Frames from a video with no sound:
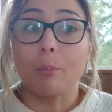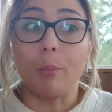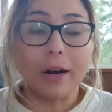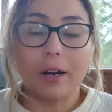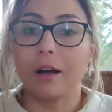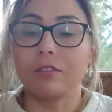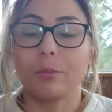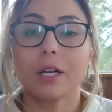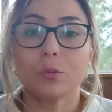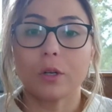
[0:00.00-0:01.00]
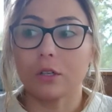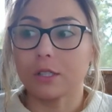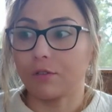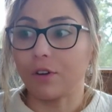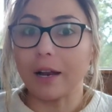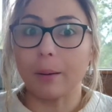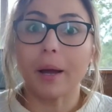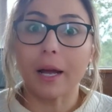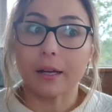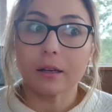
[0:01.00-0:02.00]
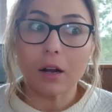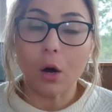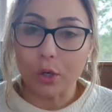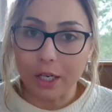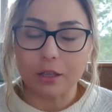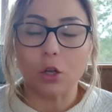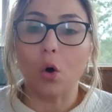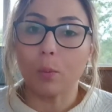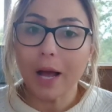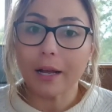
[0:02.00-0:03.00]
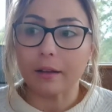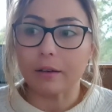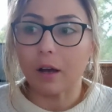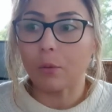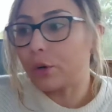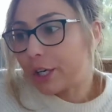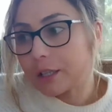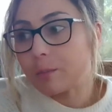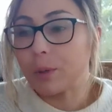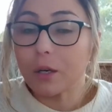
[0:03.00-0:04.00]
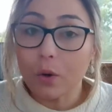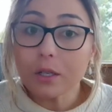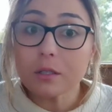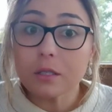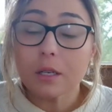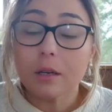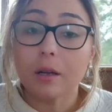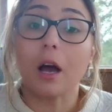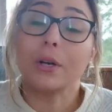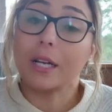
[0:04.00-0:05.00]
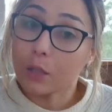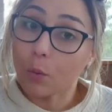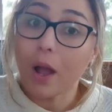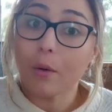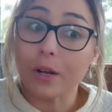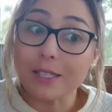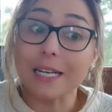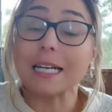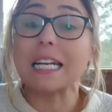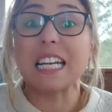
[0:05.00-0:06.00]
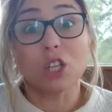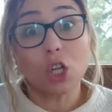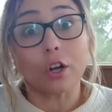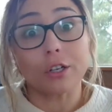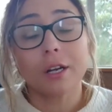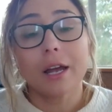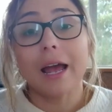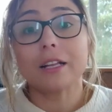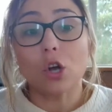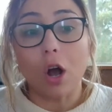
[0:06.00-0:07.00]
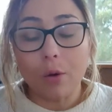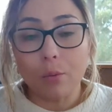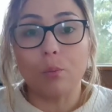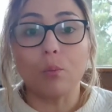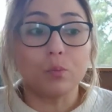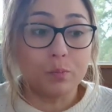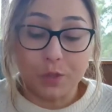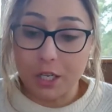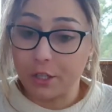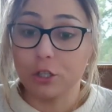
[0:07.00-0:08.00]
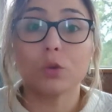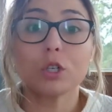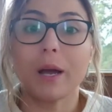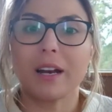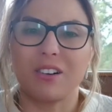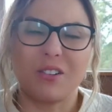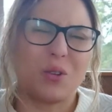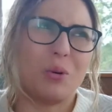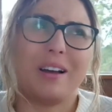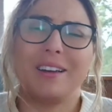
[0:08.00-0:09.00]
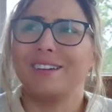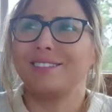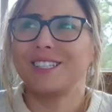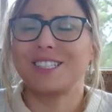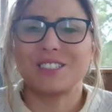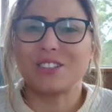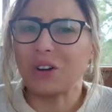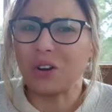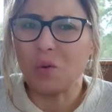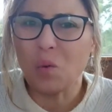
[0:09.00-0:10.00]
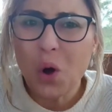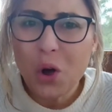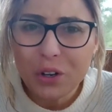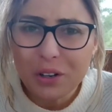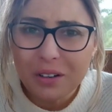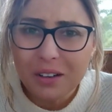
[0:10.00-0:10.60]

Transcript: But I loved marshmallows. And if I had a packet, I would eat the whole packet. I wouldn't eat the pink ones. I would eat the white ones, and I'd eat a lot. And so I did the swish pattern. I thought, this is not going to work.